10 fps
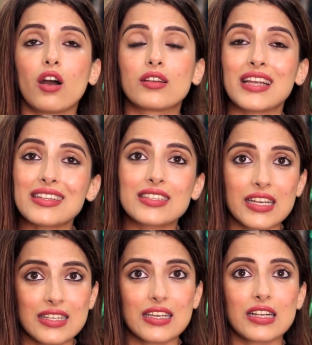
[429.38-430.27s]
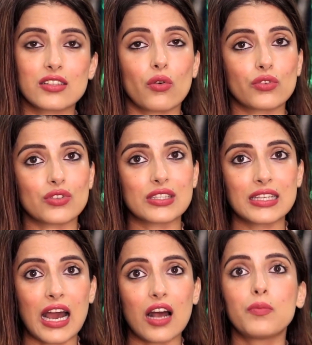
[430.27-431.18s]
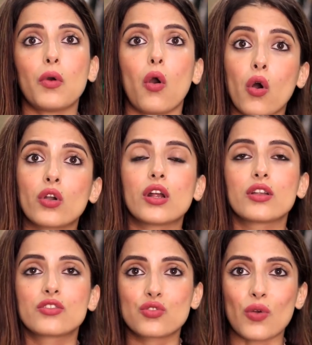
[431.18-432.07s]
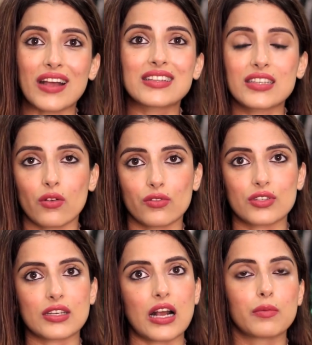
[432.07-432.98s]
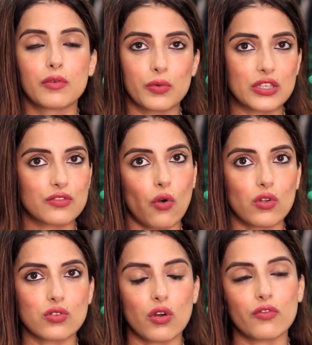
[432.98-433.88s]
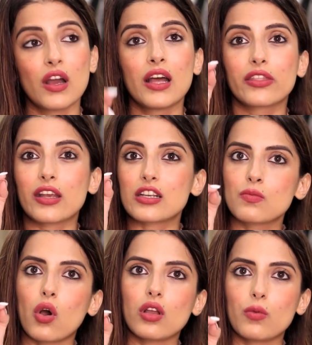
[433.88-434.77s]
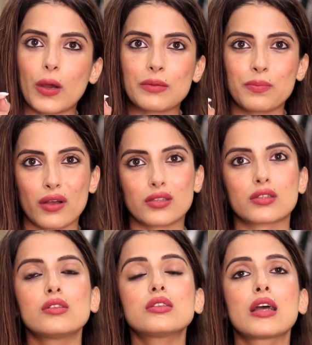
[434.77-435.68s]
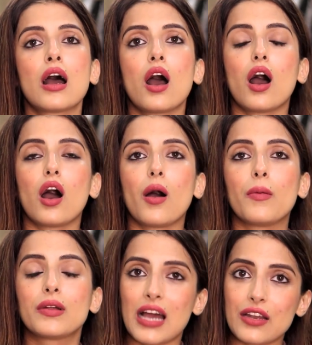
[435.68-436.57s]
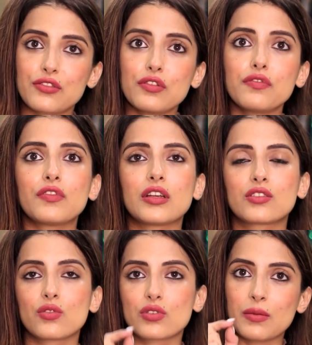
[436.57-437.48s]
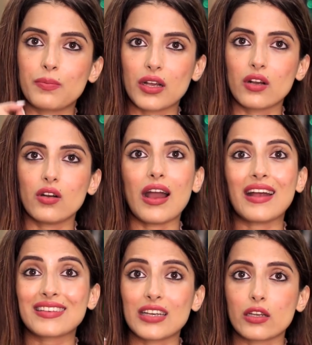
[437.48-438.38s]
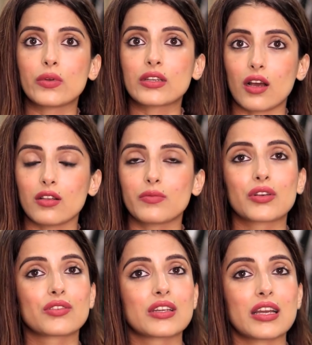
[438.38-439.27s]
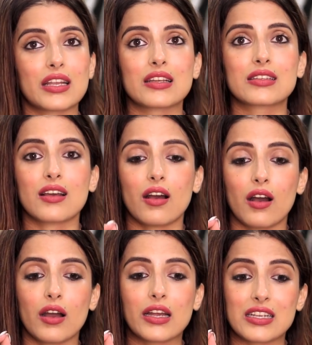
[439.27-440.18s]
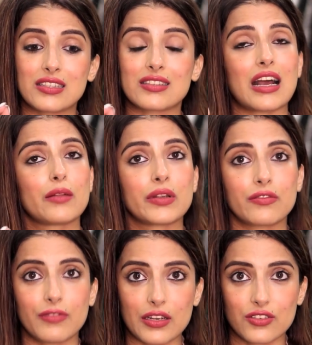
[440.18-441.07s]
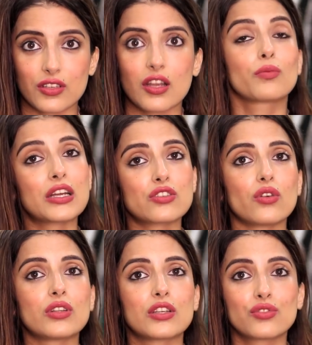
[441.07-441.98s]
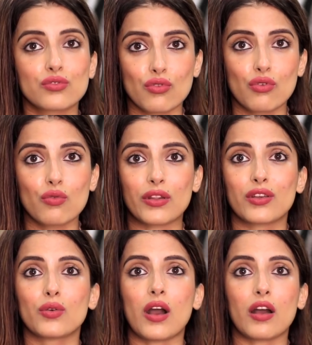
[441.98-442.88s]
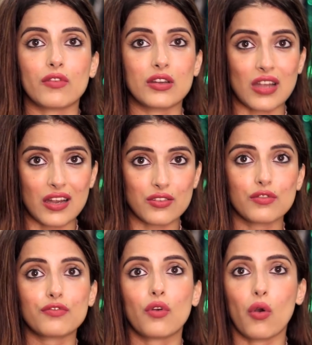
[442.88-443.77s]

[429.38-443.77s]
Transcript: dead skin cells on your scalp or dry skin on your scalp which falls off. They're smaller white particles. Dandruff is usually bigger and yellow in color because it is a scalp infection. So make sure that you know whether you have dandruff